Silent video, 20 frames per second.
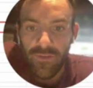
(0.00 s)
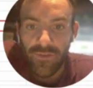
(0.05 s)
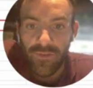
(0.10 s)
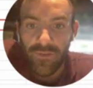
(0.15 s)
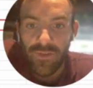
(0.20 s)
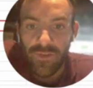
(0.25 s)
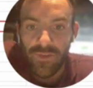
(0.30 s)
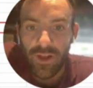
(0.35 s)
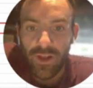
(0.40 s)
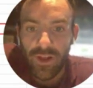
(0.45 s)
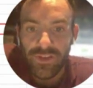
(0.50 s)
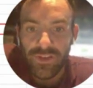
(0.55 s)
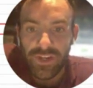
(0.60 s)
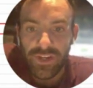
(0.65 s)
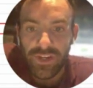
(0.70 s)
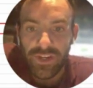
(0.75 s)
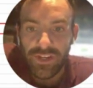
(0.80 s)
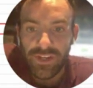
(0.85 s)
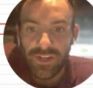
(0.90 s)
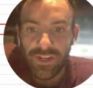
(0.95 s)
slightly
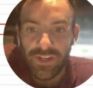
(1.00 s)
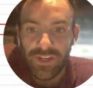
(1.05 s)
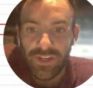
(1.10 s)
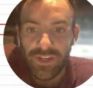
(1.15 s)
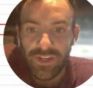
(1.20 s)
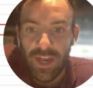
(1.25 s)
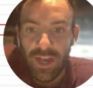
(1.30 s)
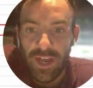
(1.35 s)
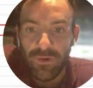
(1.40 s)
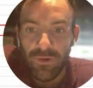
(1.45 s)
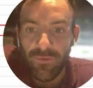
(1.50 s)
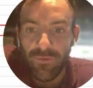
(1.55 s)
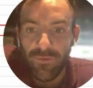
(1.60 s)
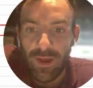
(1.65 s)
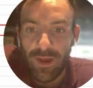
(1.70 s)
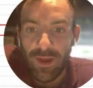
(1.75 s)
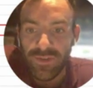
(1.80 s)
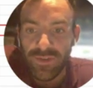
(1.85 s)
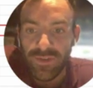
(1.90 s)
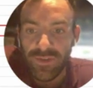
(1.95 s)
changes how many
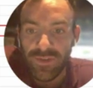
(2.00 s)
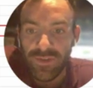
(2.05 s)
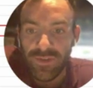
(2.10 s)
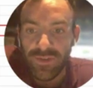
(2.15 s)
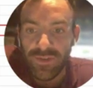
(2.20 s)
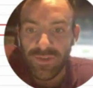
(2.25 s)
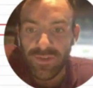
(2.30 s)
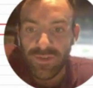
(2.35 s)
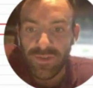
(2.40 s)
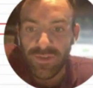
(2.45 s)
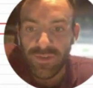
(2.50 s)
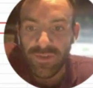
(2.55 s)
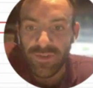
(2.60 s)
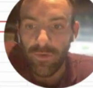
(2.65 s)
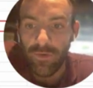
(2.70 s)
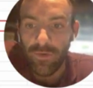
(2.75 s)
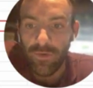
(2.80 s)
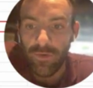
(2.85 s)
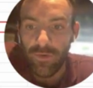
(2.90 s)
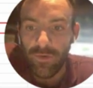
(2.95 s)
reps I want them to
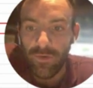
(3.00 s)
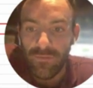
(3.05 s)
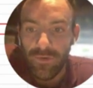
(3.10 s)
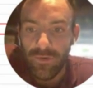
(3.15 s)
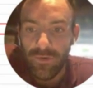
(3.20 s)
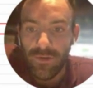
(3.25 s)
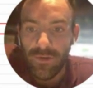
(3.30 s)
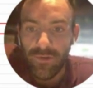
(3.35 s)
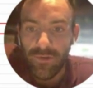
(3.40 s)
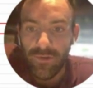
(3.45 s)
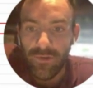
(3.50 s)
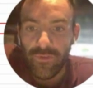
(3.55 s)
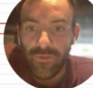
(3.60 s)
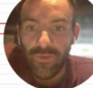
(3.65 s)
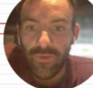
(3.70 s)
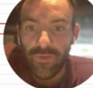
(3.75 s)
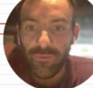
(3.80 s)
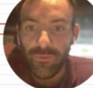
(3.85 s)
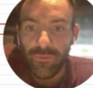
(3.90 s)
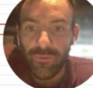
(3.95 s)
perform.
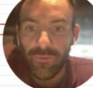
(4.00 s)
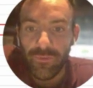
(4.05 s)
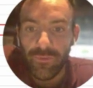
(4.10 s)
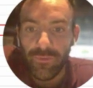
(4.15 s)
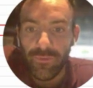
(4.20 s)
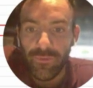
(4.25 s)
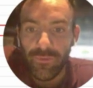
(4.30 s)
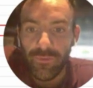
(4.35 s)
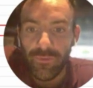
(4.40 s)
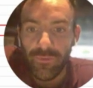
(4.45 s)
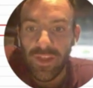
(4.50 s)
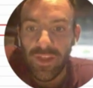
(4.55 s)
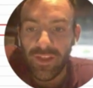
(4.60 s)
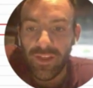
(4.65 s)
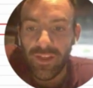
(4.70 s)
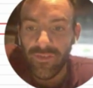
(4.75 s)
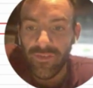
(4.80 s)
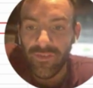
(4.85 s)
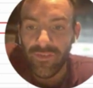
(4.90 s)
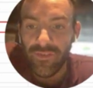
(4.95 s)
So if I'm saying none, then
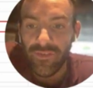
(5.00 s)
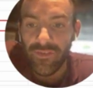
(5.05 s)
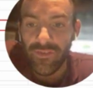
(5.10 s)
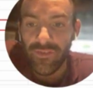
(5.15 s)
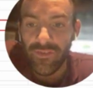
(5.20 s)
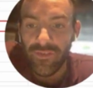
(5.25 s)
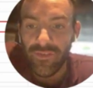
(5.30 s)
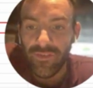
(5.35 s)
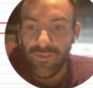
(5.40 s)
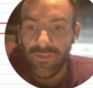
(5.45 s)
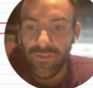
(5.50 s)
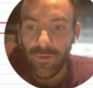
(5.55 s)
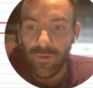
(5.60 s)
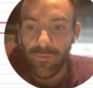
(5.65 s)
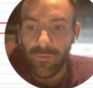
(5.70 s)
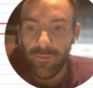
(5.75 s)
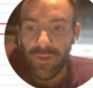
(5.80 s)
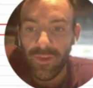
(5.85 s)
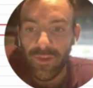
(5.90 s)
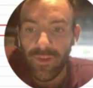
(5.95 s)
it's 5. If
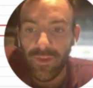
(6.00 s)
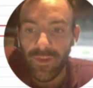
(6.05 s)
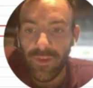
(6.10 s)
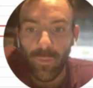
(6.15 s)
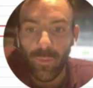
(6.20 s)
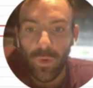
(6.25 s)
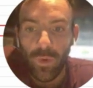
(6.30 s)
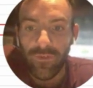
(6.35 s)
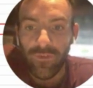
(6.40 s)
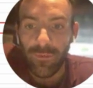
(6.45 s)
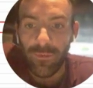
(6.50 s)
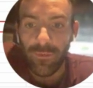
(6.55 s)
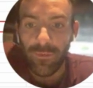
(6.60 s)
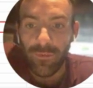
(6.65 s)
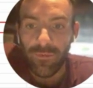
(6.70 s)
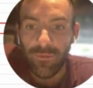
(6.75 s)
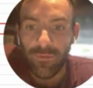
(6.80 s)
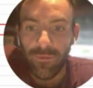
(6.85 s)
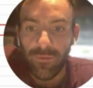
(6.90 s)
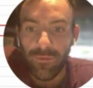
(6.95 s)
I'm saying 1 rep
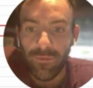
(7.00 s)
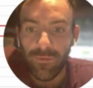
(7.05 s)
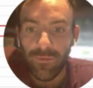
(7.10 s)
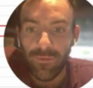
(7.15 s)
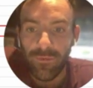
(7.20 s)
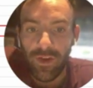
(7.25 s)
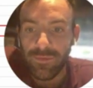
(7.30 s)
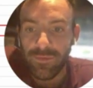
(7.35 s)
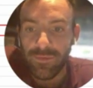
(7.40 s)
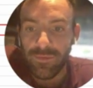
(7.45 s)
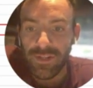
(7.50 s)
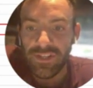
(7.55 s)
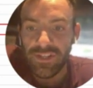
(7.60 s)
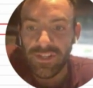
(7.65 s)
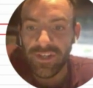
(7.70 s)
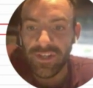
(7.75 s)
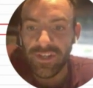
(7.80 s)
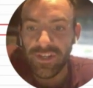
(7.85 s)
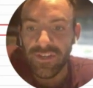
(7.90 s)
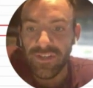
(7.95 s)
in reserve, it automatically
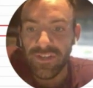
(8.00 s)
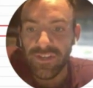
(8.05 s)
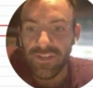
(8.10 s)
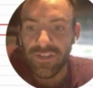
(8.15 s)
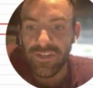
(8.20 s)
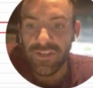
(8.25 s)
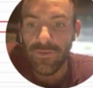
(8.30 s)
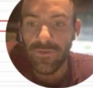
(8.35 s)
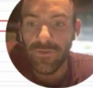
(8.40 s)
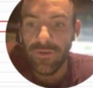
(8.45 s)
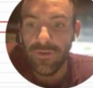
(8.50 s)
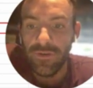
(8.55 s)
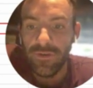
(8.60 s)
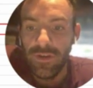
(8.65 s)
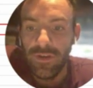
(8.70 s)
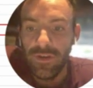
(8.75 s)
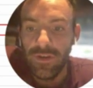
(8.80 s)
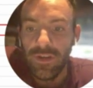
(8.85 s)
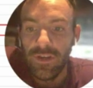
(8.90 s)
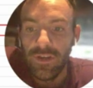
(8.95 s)
changes to 4.
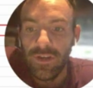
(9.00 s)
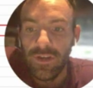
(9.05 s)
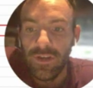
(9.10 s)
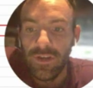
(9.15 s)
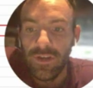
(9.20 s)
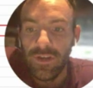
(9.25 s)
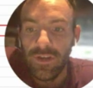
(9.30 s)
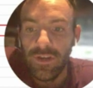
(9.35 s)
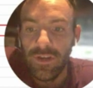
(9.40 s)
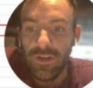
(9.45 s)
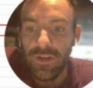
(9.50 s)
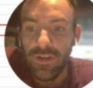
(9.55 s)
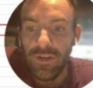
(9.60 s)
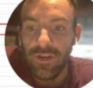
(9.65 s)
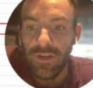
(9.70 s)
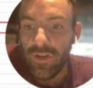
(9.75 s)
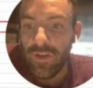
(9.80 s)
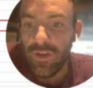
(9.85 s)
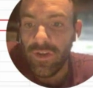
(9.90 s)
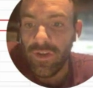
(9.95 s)
So that
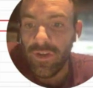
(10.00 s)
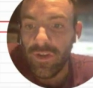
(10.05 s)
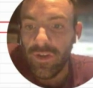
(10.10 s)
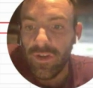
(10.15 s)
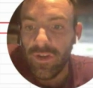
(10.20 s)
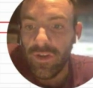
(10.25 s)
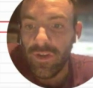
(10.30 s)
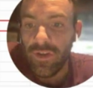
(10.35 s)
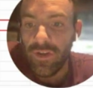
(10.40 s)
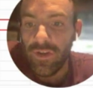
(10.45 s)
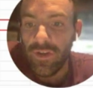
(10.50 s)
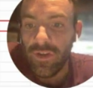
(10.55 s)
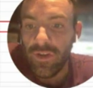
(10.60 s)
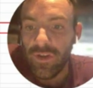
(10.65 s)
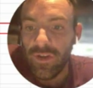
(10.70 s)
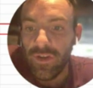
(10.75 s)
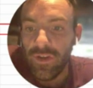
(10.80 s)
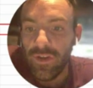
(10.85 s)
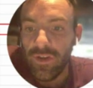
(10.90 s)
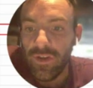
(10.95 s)
one you're just
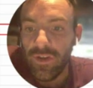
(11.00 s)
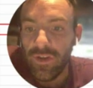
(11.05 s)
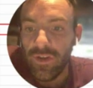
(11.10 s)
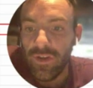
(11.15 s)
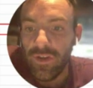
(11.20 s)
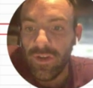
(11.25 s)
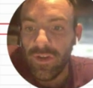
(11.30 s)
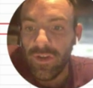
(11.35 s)
changing